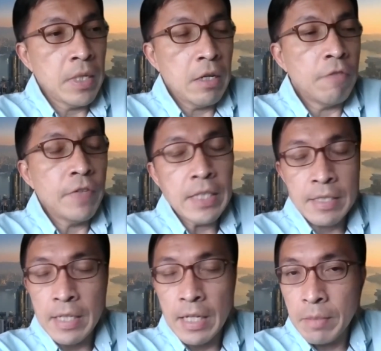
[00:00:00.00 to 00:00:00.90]
offers
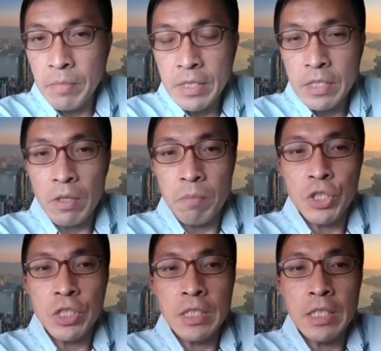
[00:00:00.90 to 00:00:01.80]
exciting business
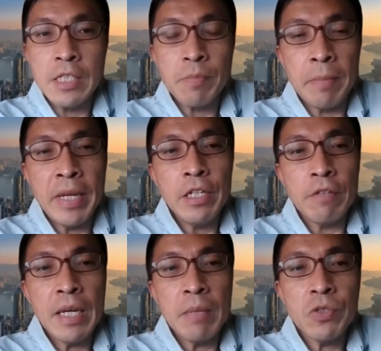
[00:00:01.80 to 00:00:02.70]
opportunities, but many
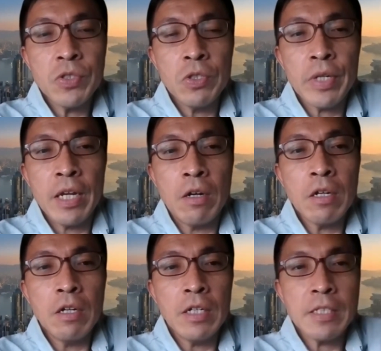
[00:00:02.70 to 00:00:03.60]
of them also look at Hong
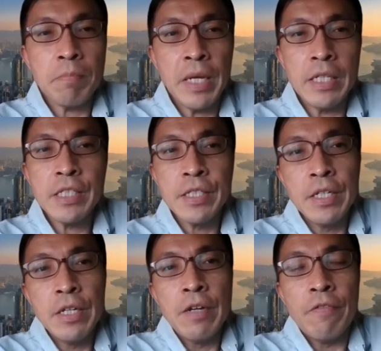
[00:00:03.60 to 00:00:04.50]
Kong as a base
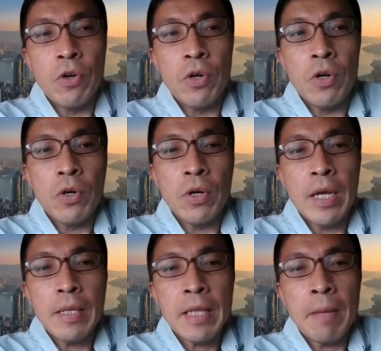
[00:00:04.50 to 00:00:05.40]
for
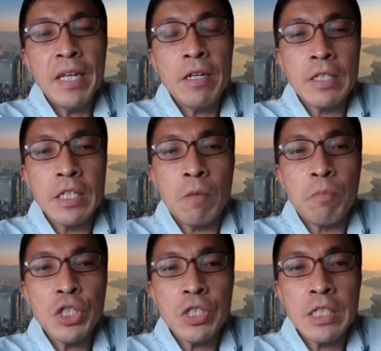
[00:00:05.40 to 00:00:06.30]
tapping on the
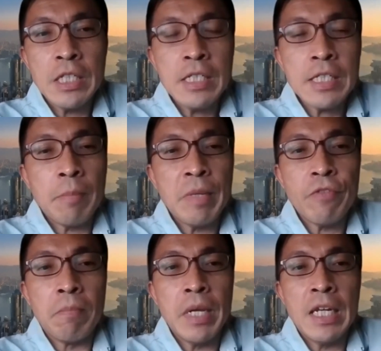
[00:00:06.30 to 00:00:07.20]
opportunities coming
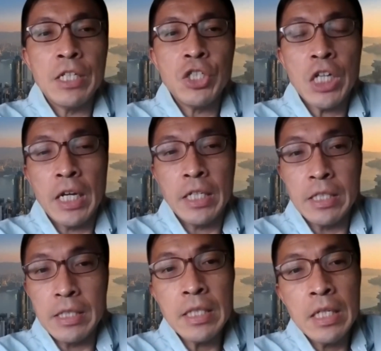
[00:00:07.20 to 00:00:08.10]
from mainland
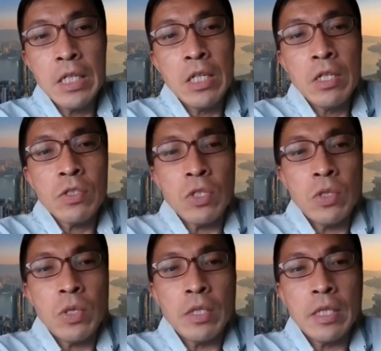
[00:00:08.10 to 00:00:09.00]
China.
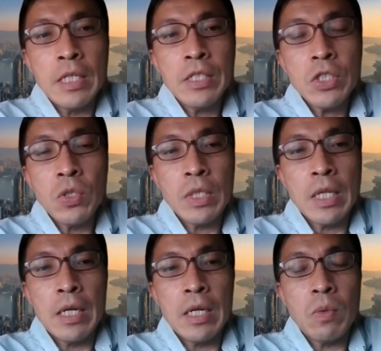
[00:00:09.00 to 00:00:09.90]
So on this note,
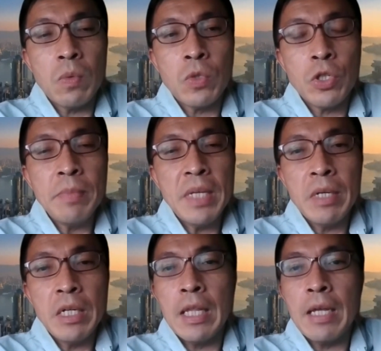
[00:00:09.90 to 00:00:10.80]
would you be
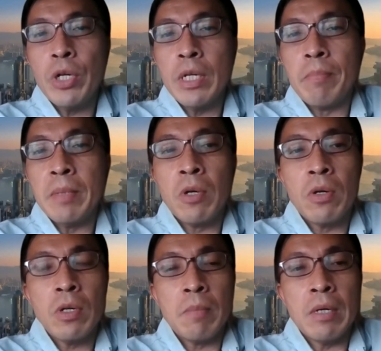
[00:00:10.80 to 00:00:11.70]
able to elaborate a bit
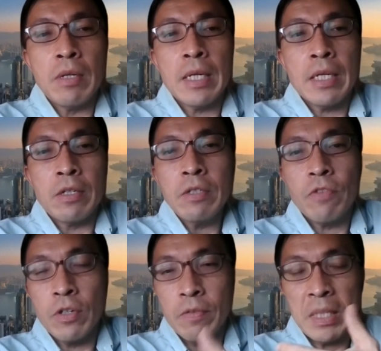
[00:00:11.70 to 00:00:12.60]
more about, like,
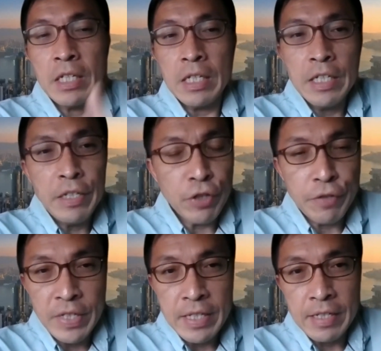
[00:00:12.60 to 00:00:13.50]
particularly for the
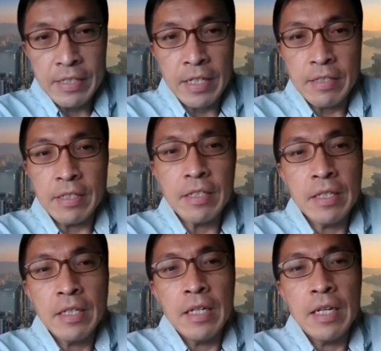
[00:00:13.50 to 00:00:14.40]
FinTech sector,
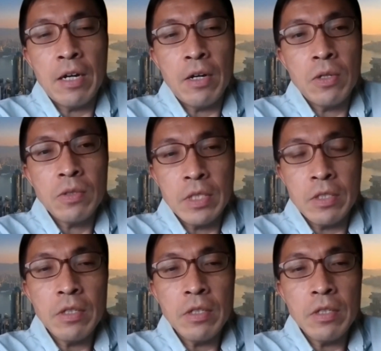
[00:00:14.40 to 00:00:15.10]
how